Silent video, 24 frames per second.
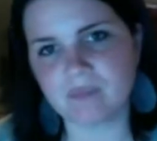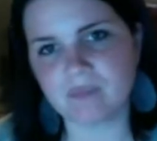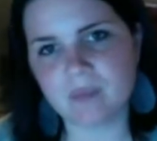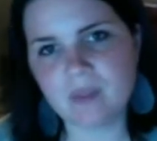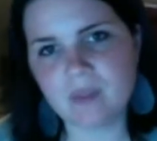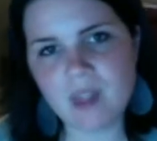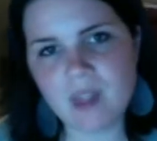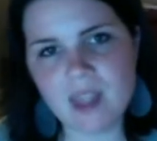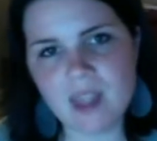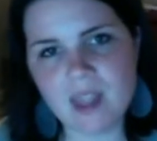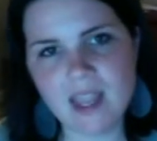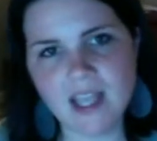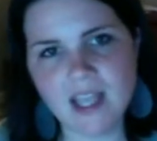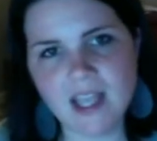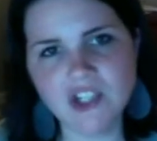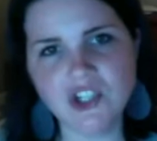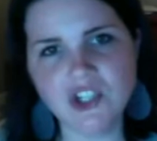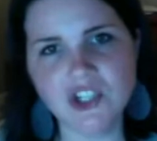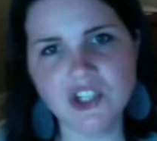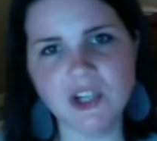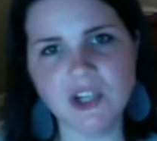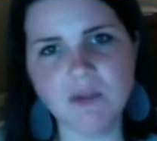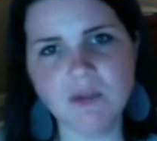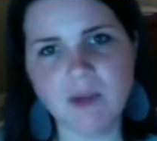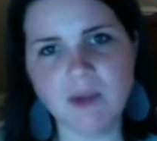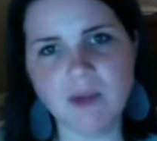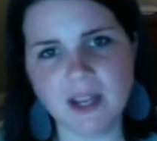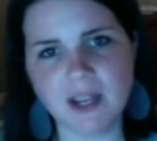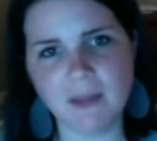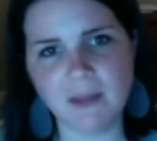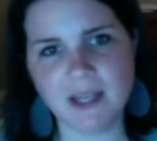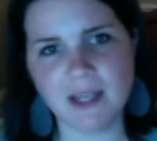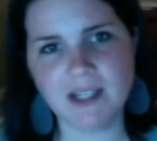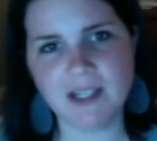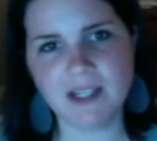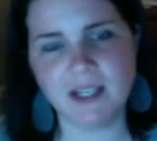and she
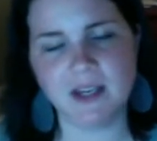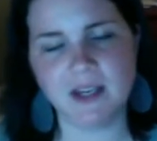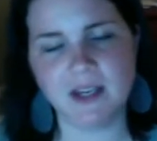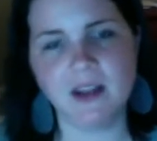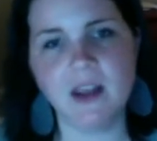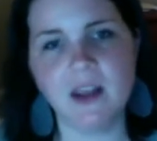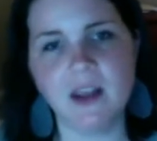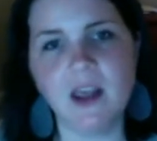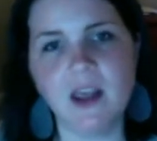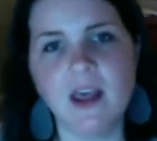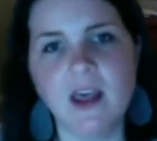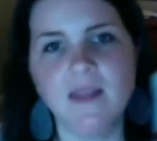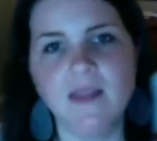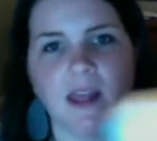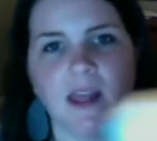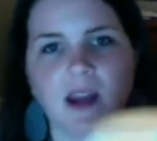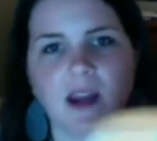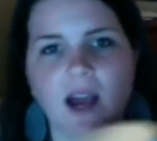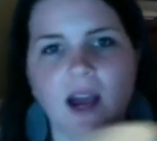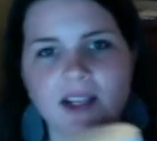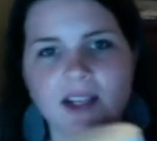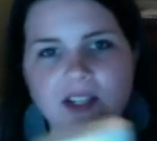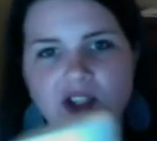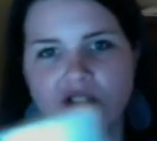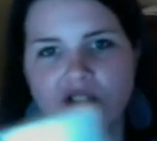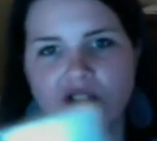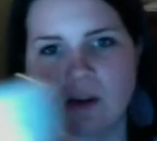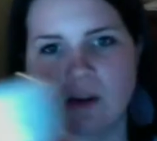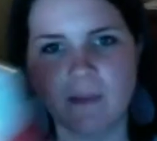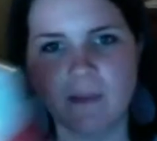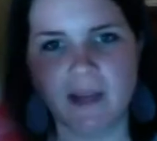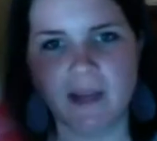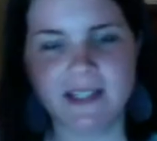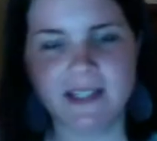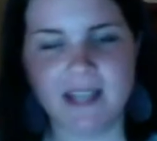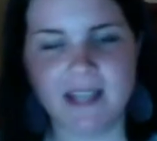recommended that I start
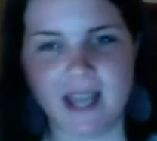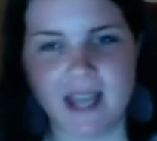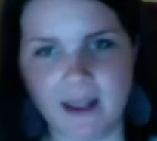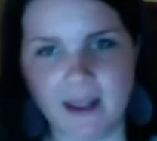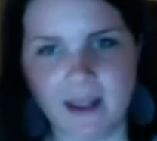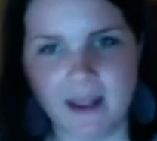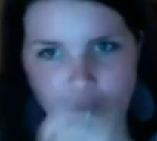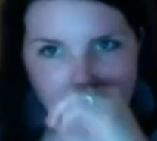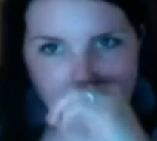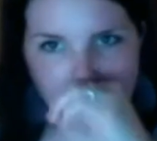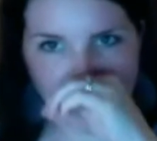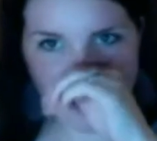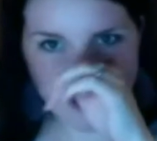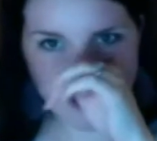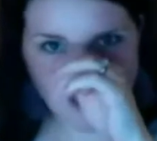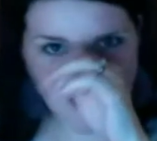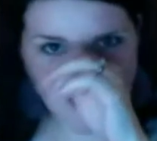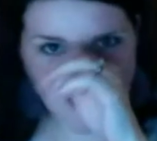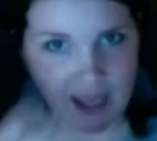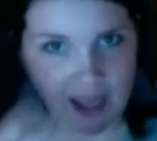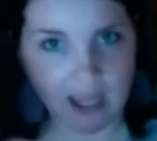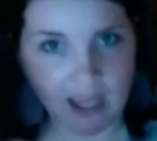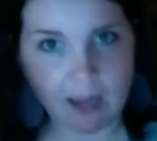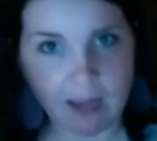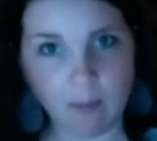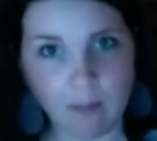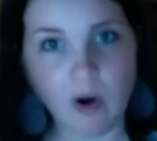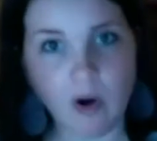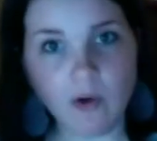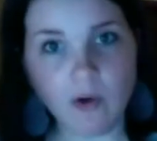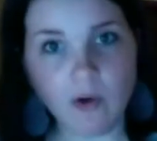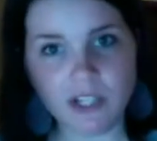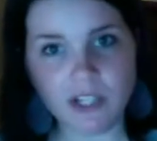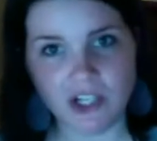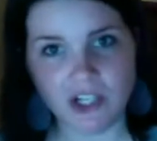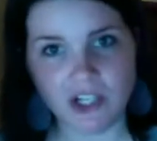my day with a
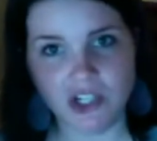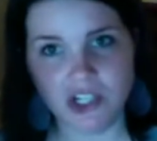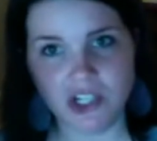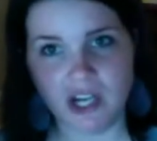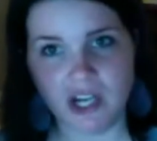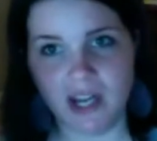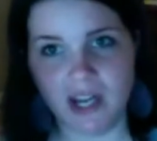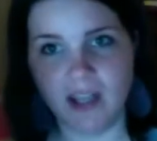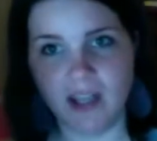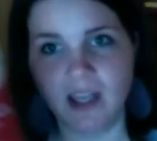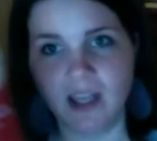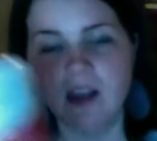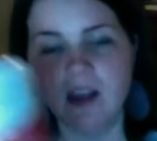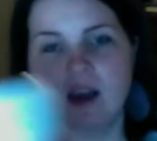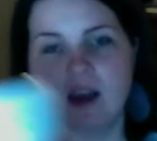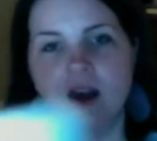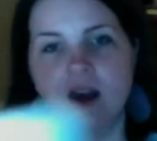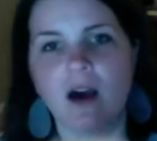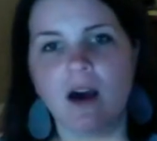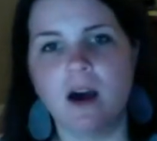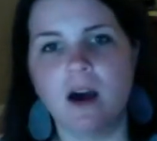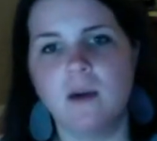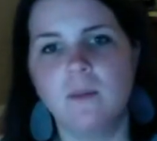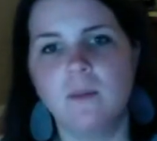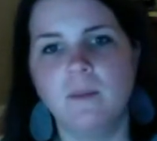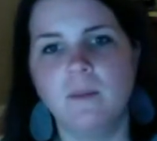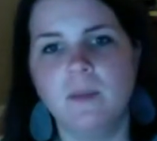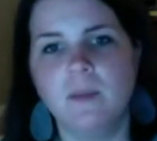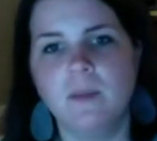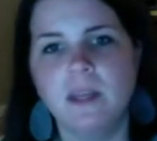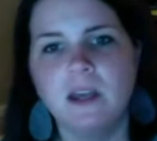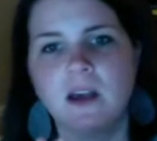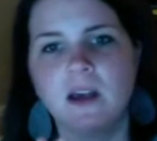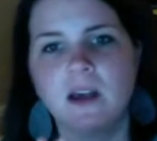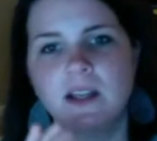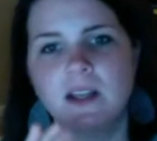protein shake
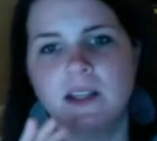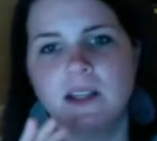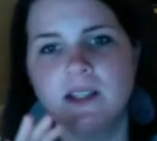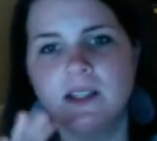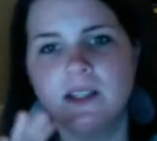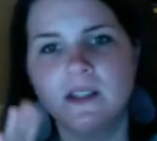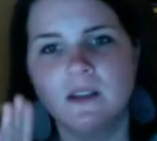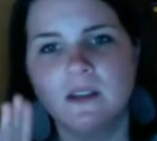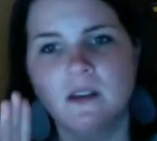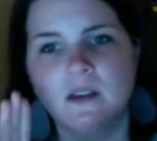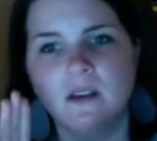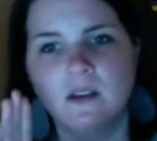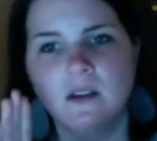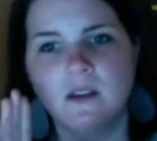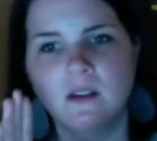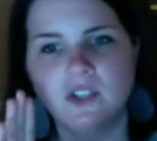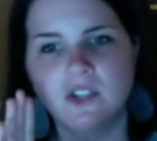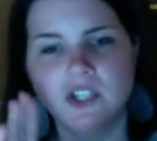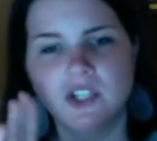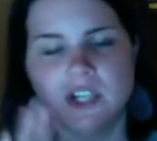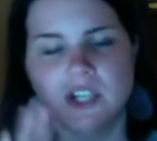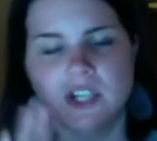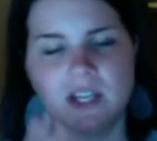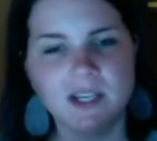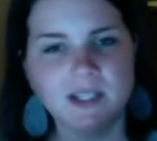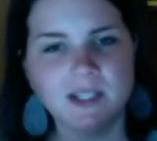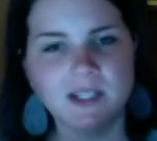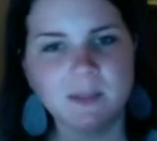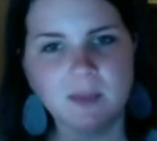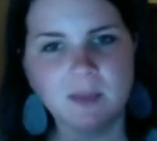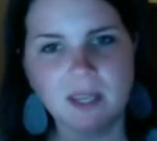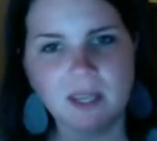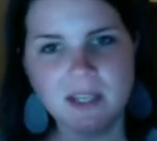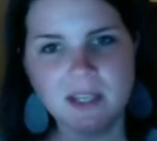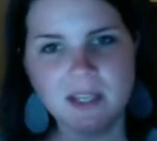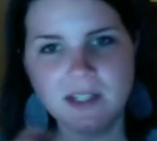because she
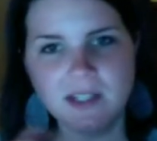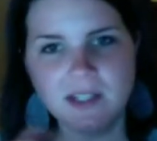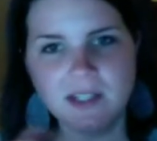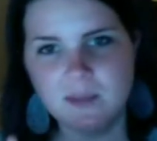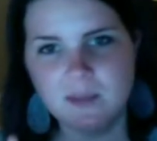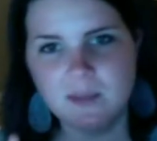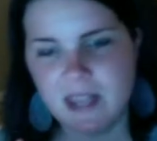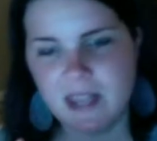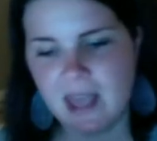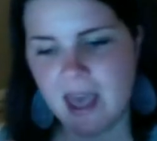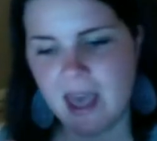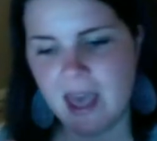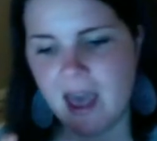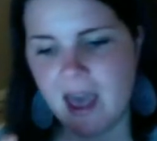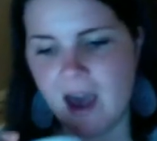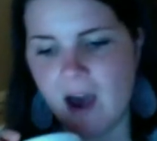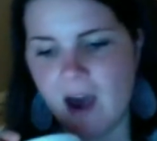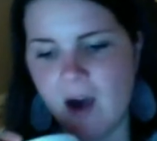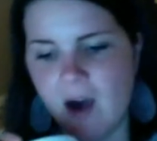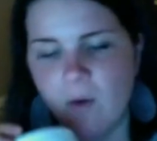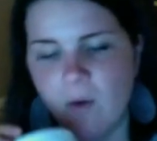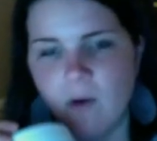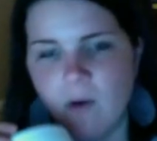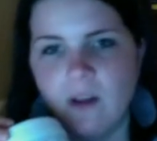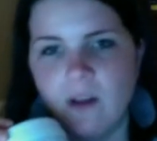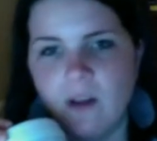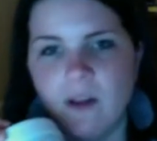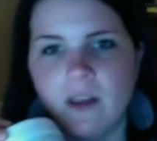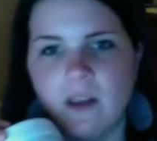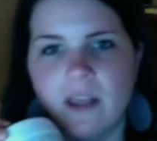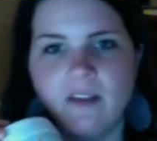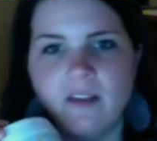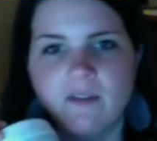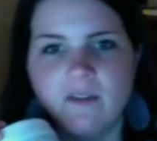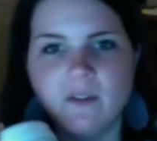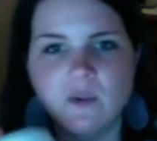explained to me how
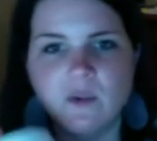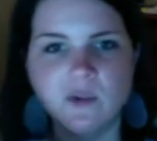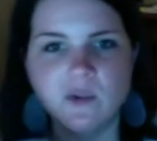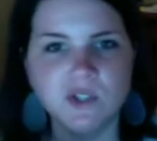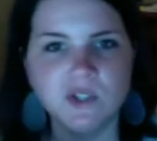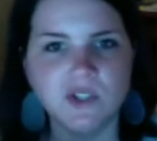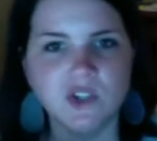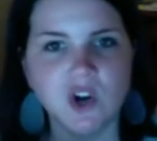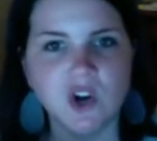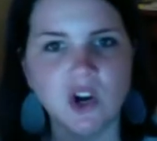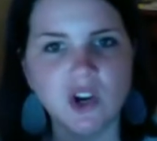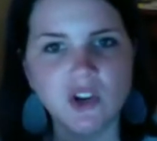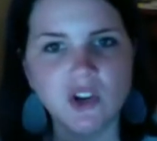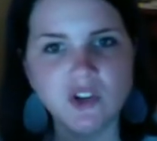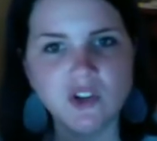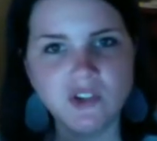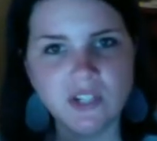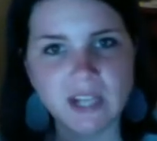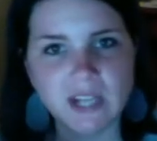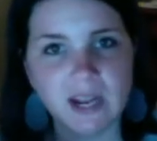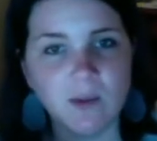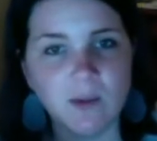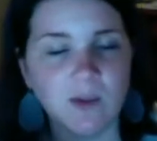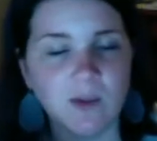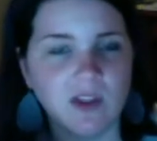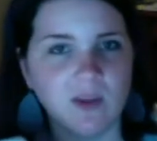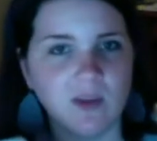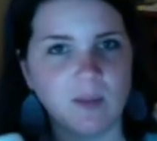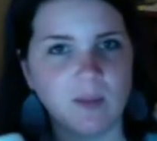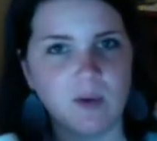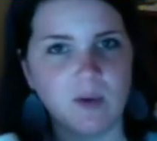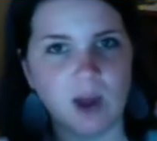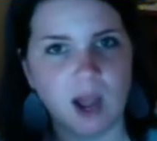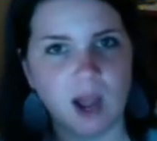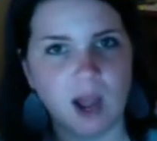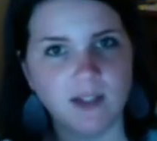if you start your day with
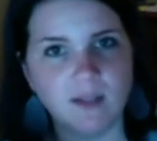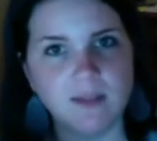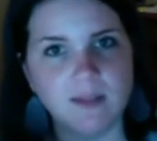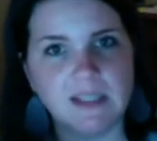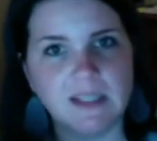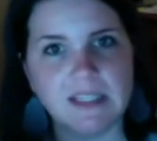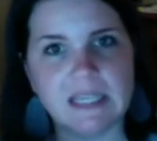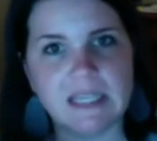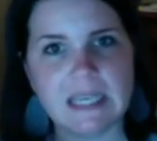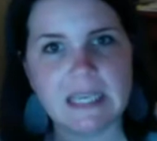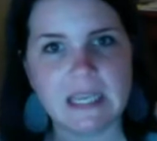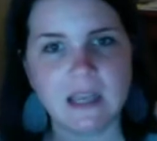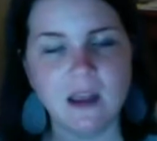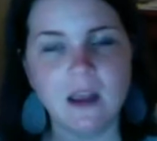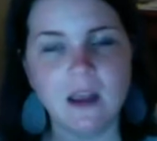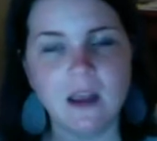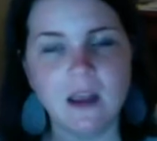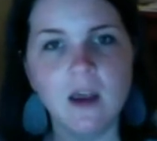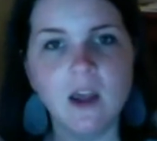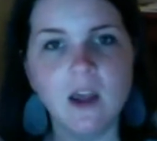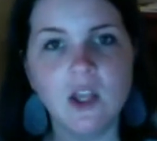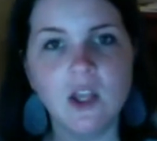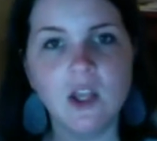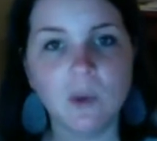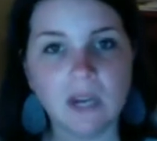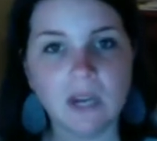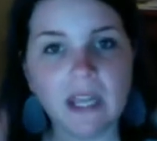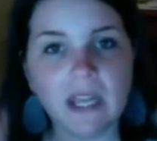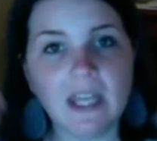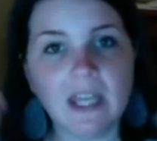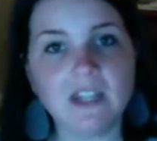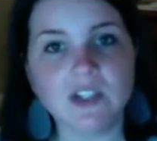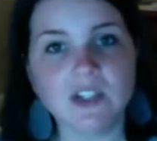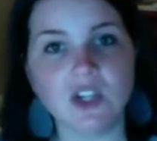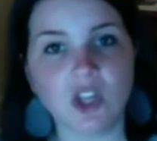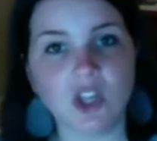approximately, you want to
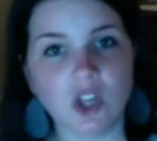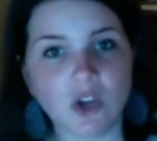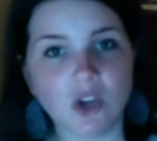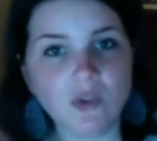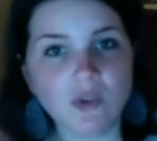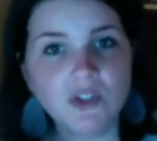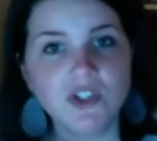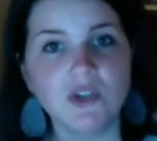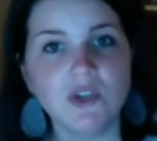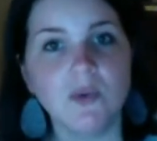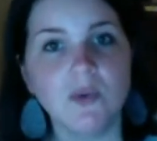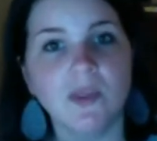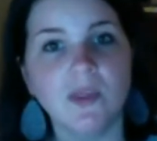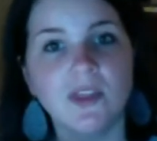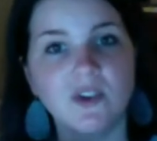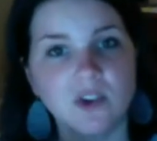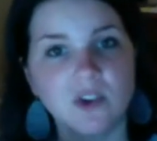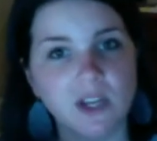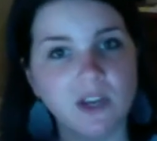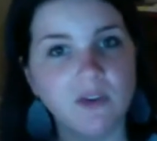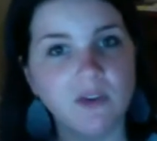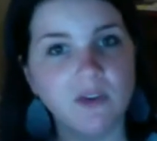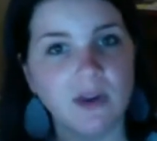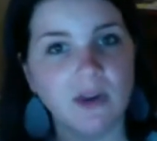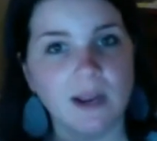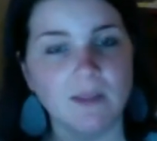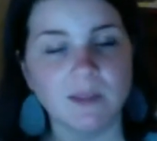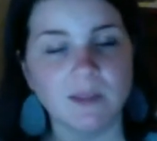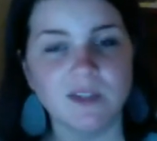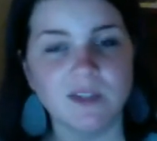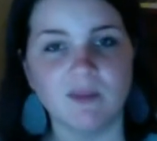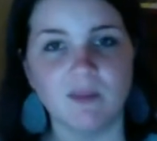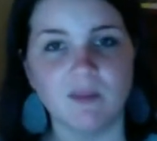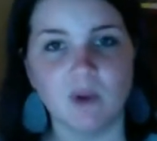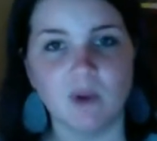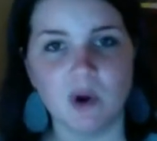get as close to 30
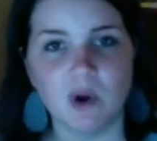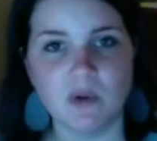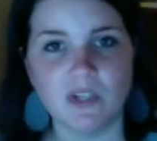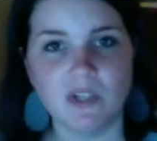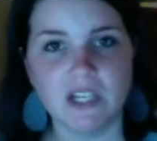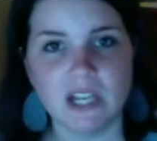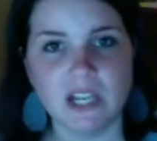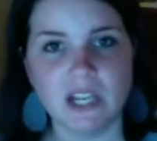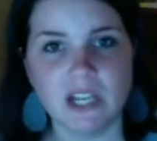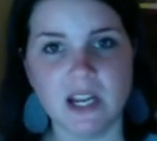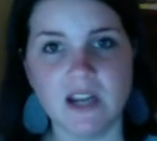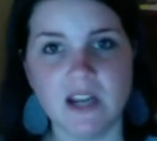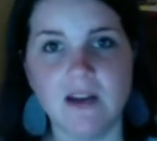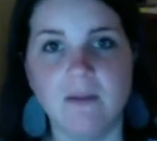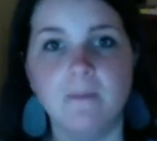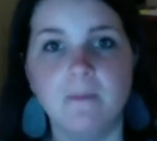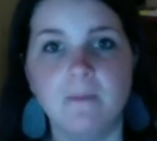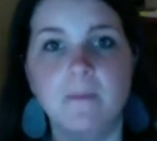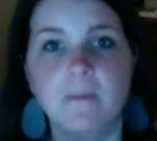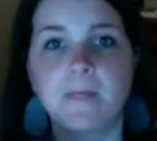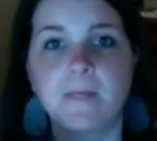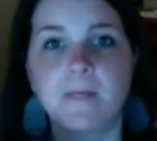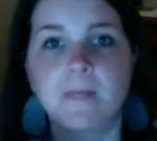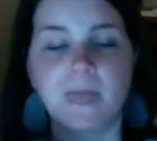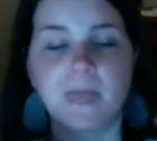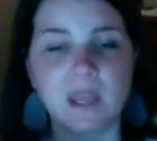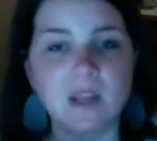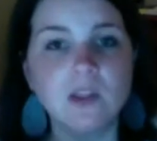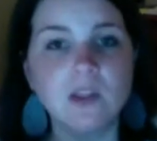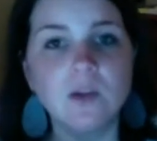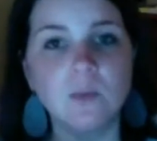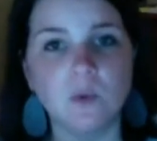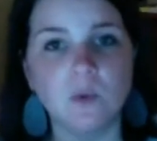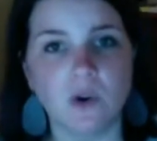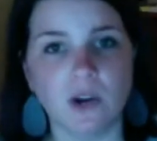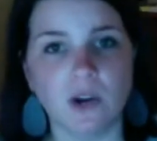grams of protein in
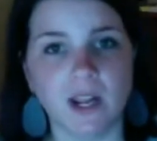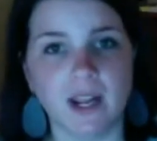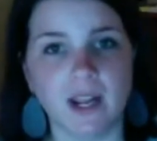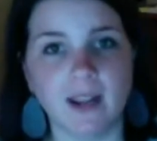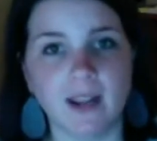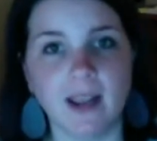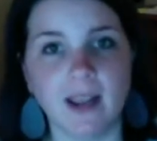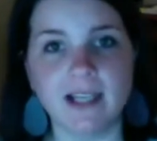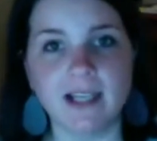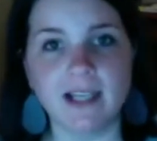the morning as